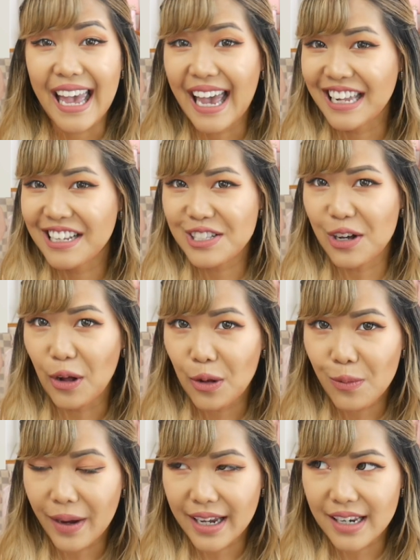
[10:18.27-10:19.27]
And it's
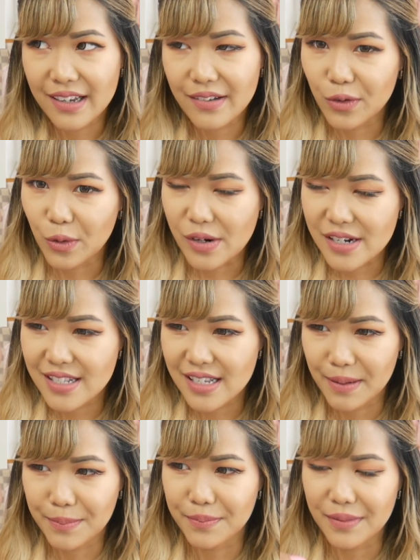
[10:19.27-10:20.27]
all white, of course.
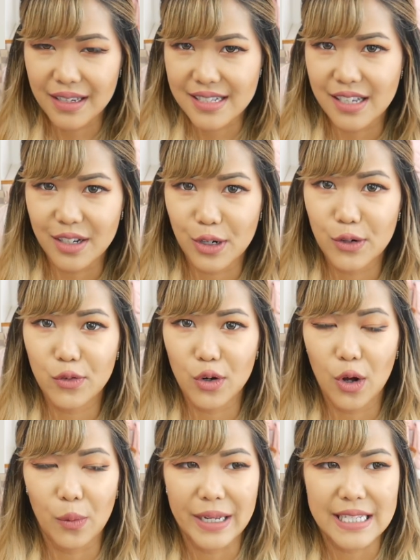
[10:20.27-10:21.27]
I'm a sucker for
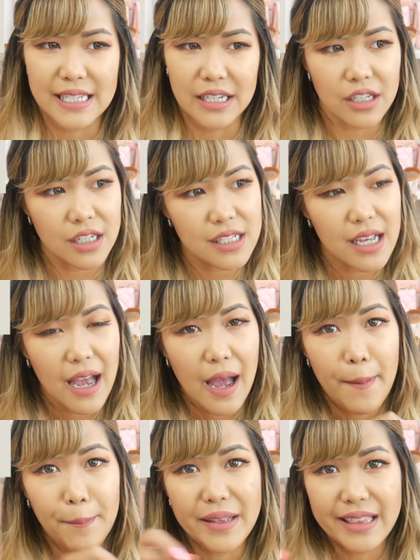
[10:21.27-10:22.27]
all white sneakers.
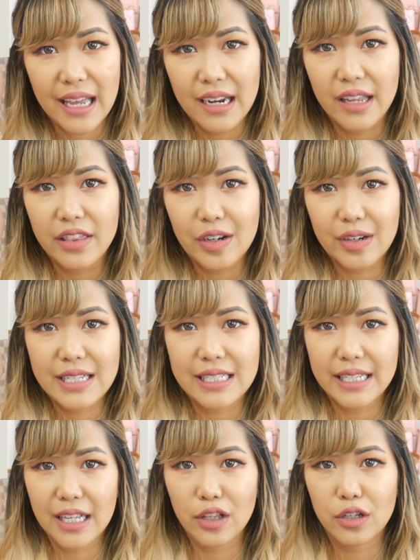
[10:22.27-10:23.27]
But then there is
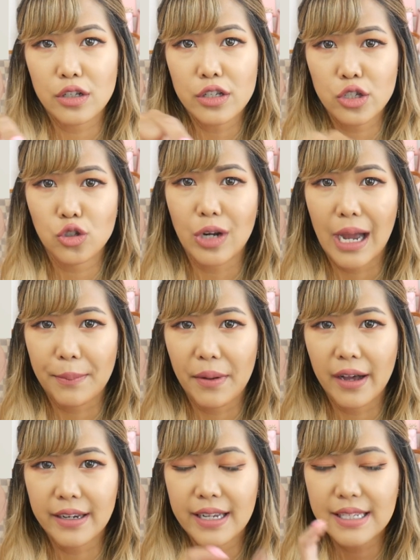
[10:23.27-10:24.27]
like a little strap
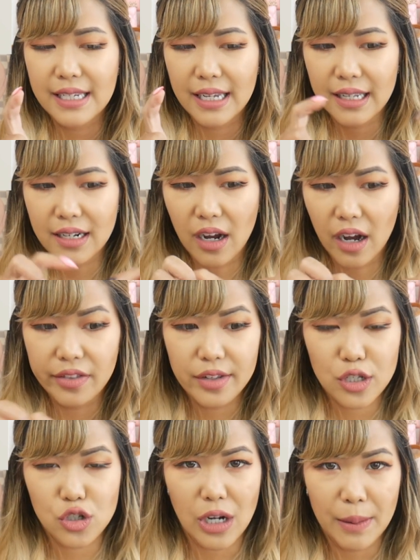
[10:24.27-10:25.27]
on it, and on
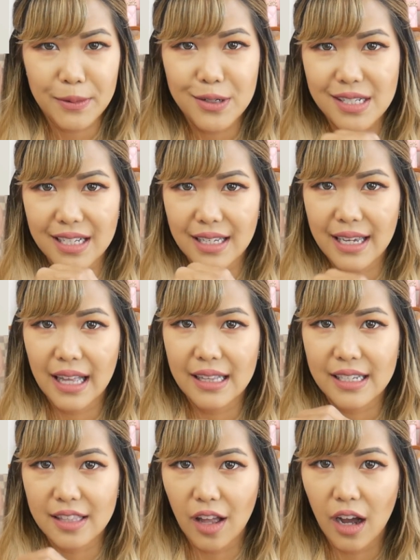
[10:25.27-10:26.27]
this strap, there's like a
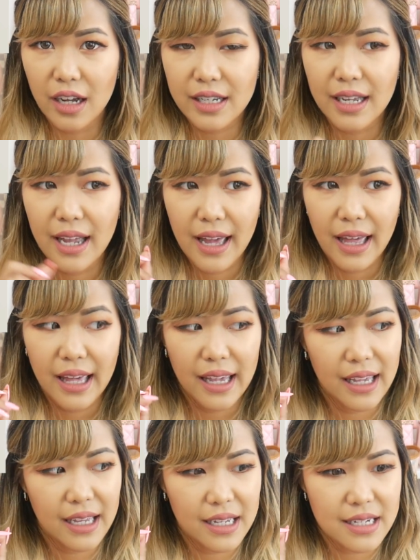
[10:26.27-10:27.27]
Kelly lock.
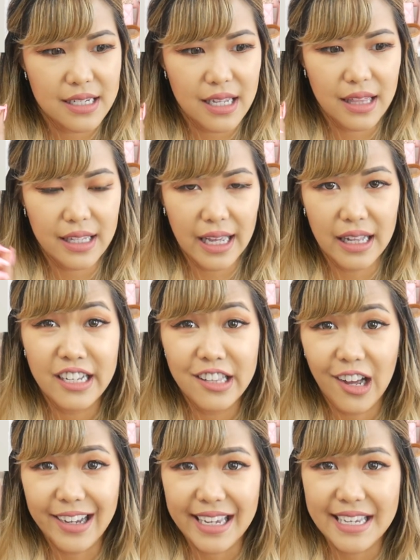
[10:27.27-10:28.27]
And the Kelly
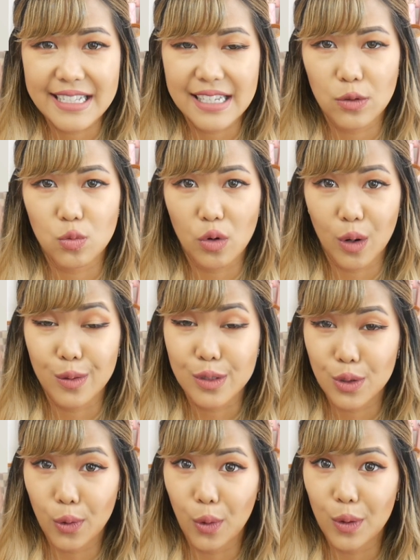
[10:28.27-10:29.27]
lock is in rose
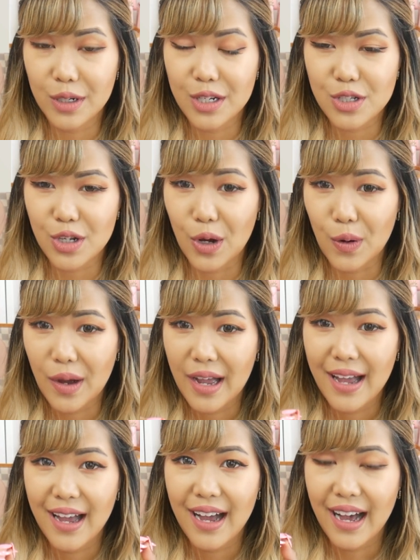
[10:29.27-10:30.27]
gold. So
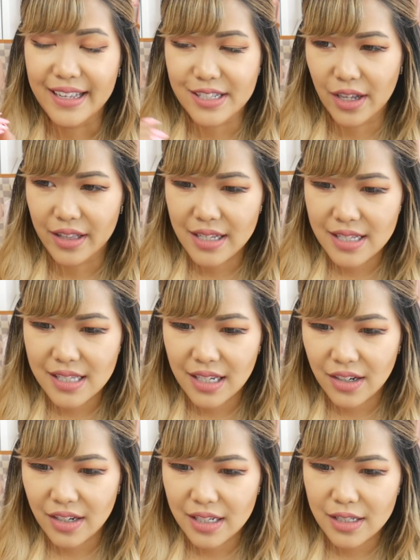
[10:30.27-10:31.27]
I saw this
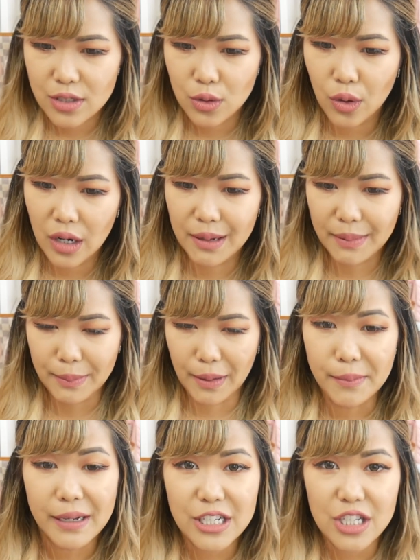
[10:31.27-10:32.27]
sneaker in store. My
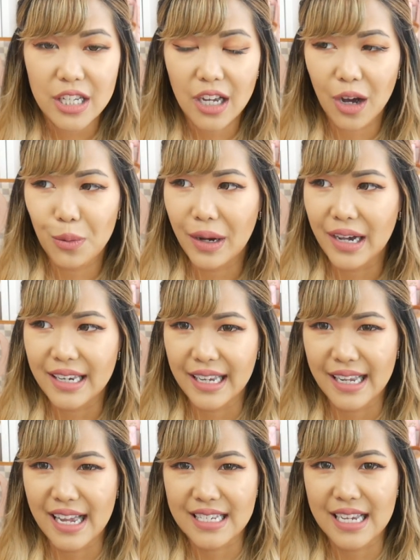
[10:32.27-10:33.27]
mom actually got one,
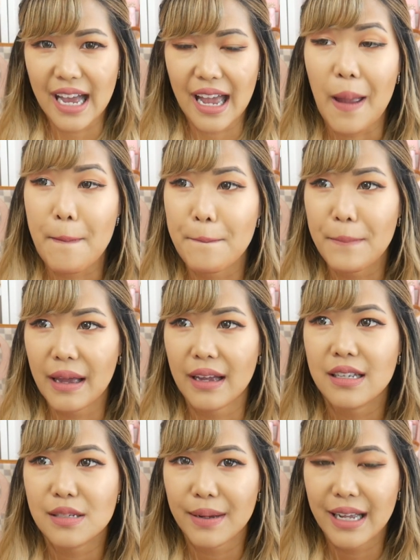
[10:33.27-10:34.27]
and I
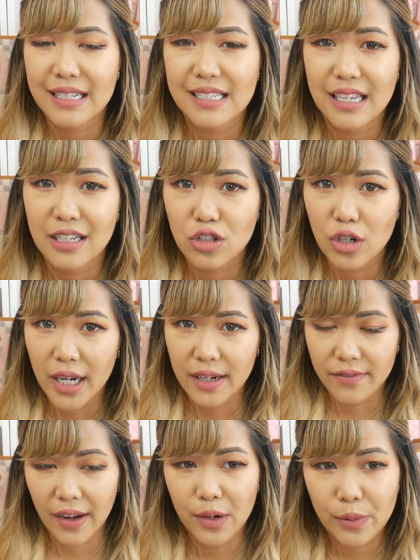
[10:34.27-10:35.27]
begged my SA to try to
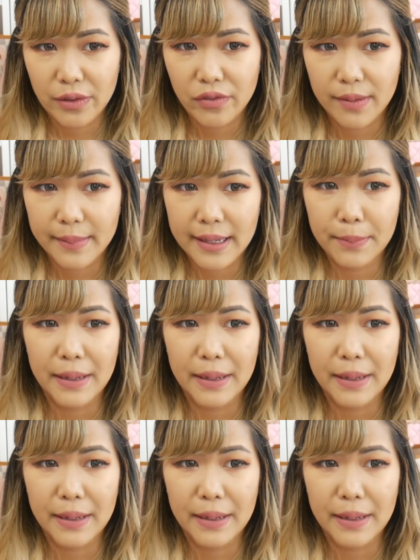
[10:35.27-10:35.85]
find one for me.